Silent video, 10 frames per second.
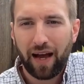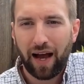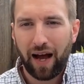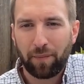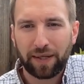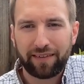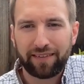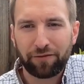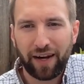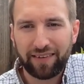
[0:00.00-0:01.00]
But it's
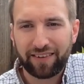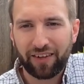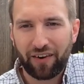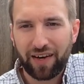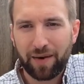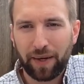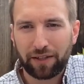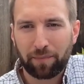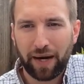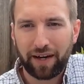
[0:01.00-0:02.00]
a fun story about
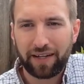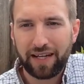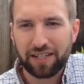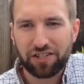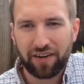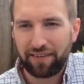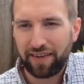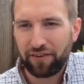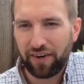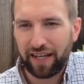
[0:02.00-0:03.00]
the pioneers
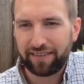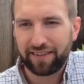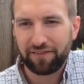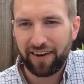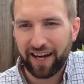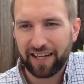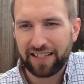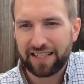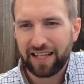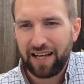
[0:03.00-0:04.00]
traveling west in
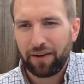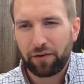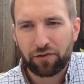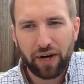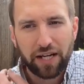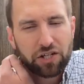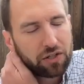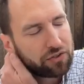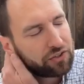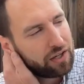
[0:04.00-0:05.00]
wagons with great
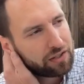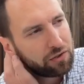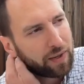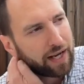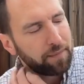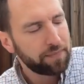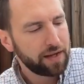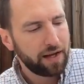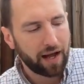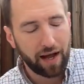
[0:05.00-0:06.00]
jokes along the way.
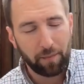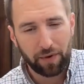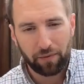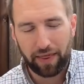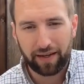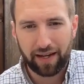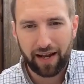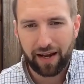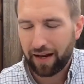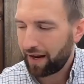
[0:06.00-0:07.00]
Whether
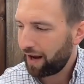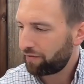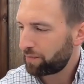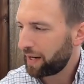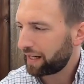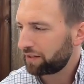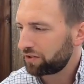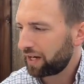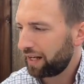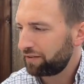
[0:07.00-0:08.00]
they ever make it
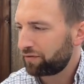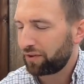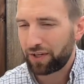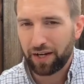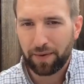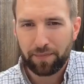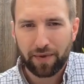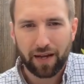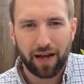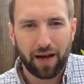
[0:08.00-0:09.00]
to California,
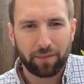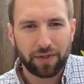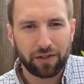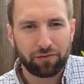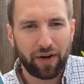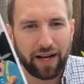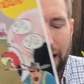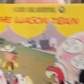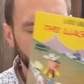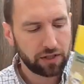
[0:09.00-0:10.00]
you'll find
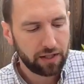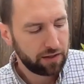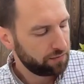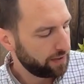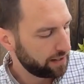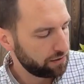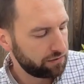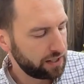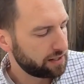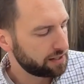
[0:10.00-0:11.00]
out when you
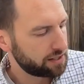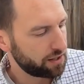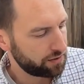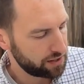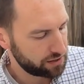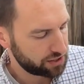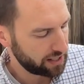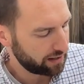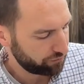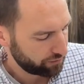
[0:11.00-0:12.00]
read the story
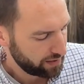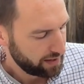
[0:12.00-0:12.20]
yourself.